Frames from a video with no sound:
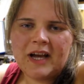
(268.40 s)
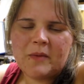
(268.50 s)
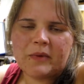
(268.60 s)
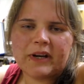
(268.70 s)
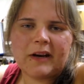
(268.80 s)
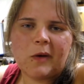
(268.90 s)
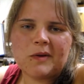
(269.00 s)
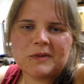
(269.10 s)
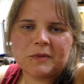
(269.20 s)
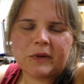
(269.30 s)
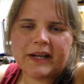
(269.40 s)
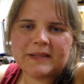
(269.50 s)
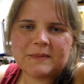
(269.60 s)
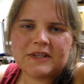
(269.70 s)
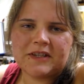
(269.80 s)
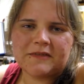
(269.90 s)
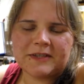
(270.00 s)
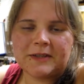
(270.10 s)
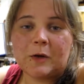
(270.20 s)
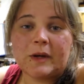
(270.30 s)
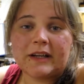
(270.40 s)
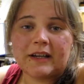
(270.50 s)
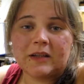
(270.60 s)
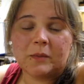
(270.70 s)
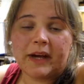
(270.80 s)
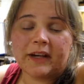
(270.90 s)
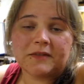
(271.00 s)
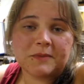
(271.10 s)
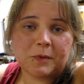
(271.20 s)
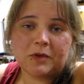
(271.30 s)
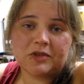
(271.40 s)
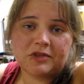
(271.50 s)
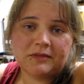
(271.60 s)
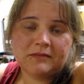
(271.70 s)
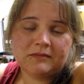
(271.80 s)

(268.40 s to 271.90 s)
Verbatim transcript: But it always reminds me of a slogan on the back of sports